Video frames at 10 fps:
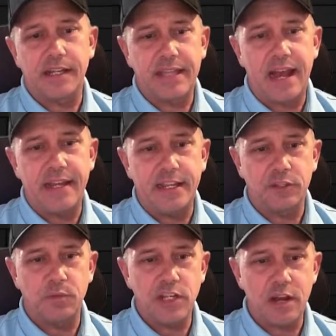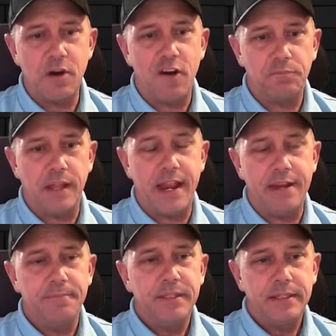like that is when you come off
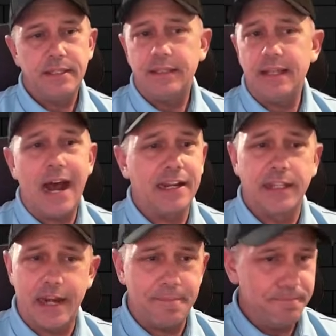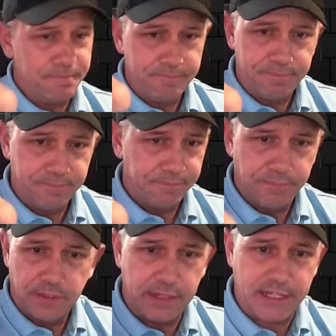plane, idle it up.
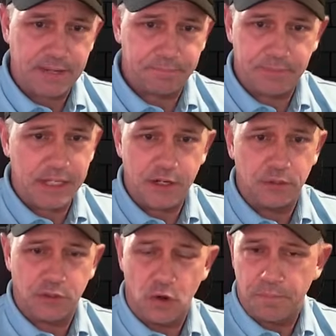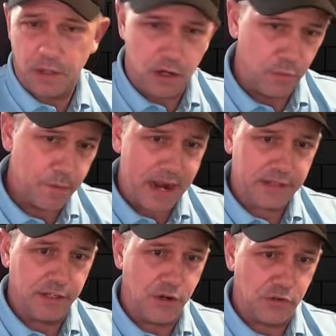Like don't pull it all the way back
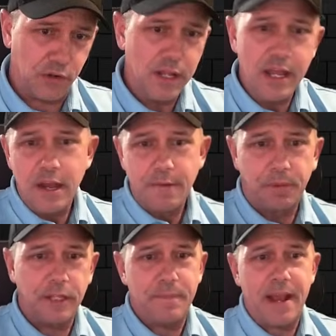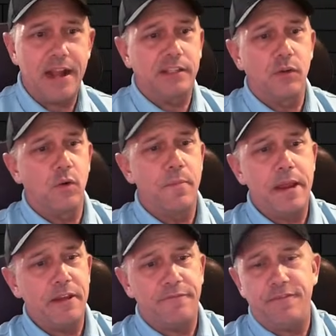to neutral. Pull it back so we're
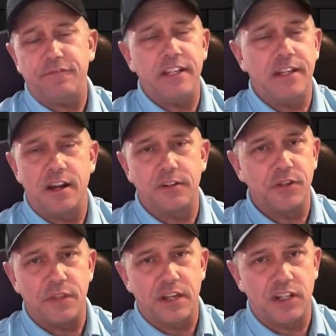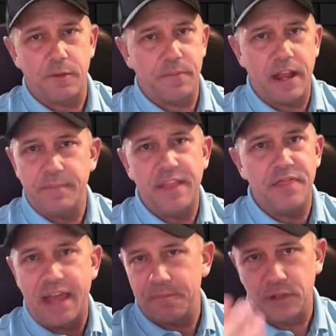maybe at 1500, 2000 RPM, and
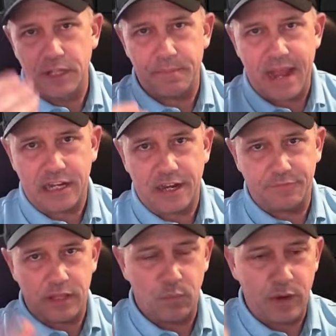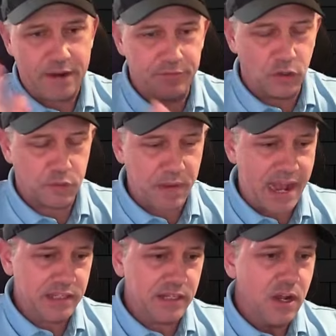then pull it back after that wave goes
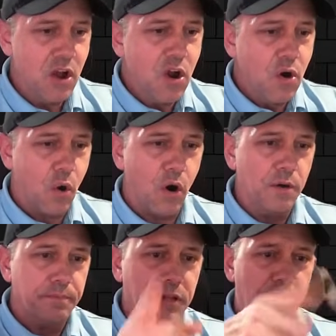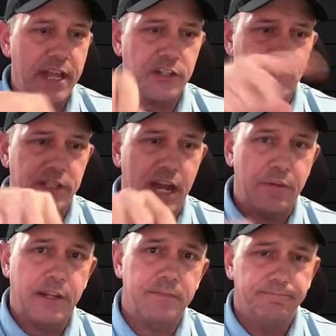past, or turn the engine
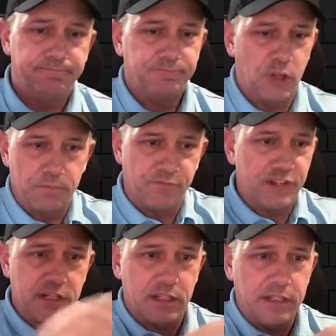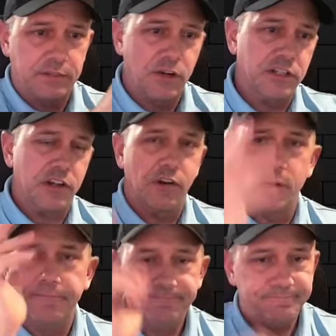sideways. So physically turn the steering wheel.